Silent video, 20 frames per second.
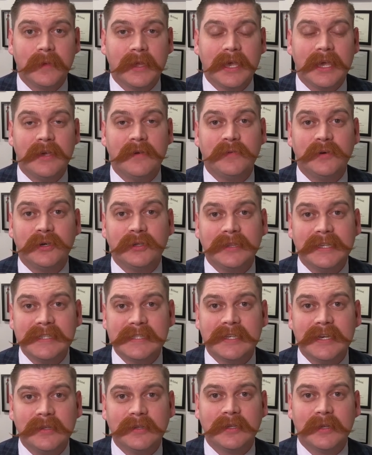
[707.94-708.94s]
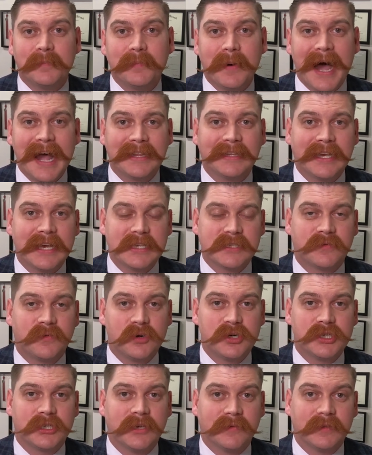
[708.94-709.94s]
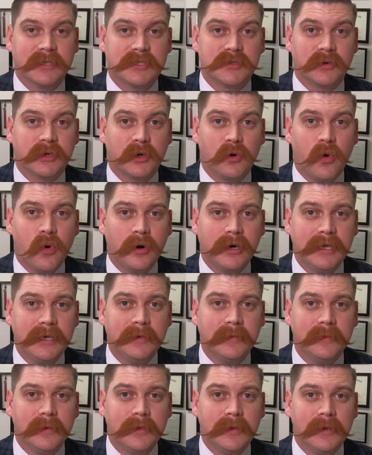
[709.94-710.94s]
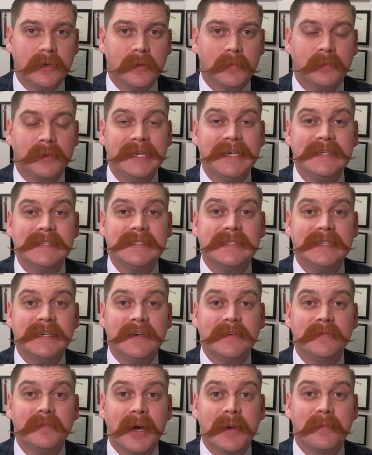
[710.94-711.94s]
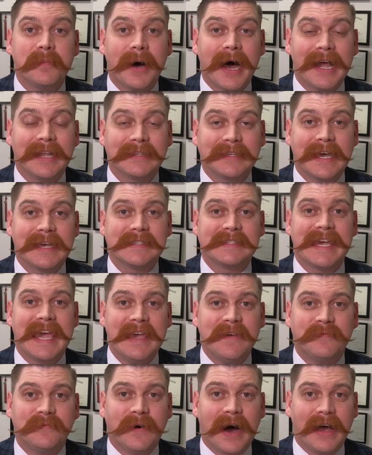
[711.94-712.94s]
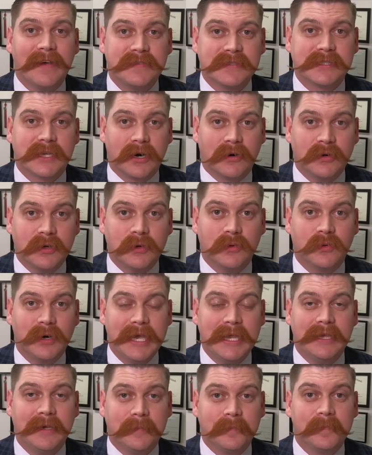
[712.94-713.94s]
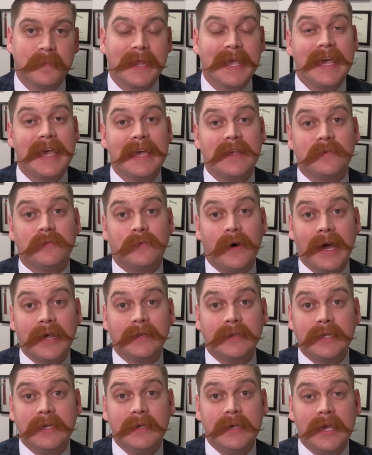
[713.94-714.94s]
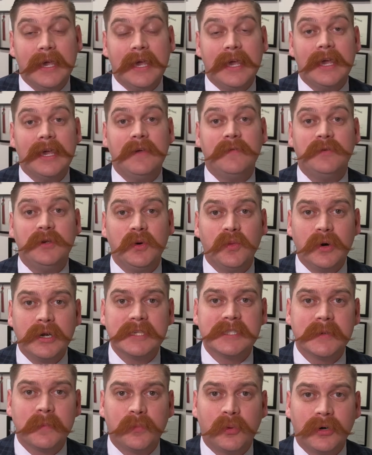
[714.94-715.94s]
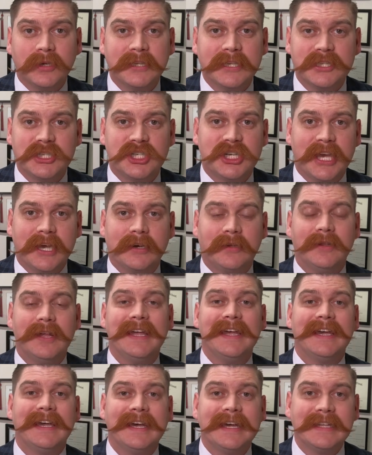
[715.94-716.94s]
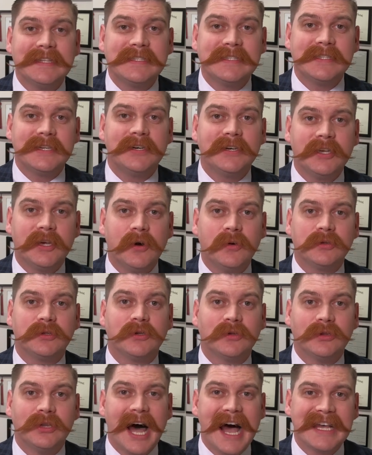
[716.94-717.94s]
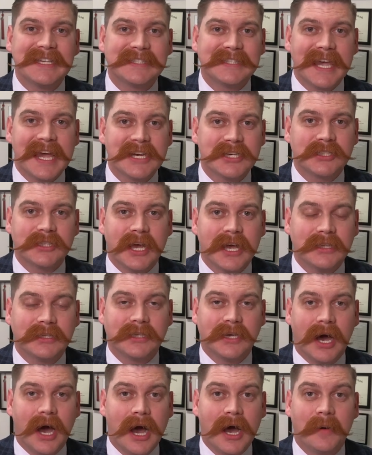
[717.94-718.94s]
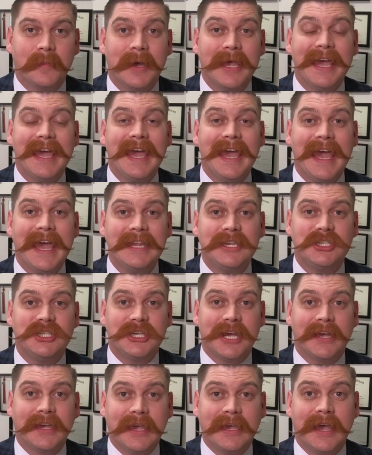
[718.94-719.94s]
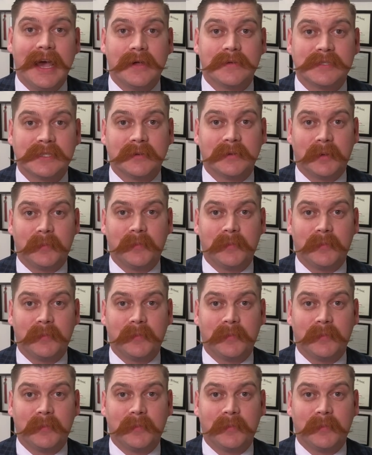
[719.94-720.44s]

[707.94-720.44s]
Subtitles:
If you're listening to the podcast version of this recording, please give my podcast a 5-star review rating. And finally, if you want to support this channel, consider going to lawstash.com and checking out some of the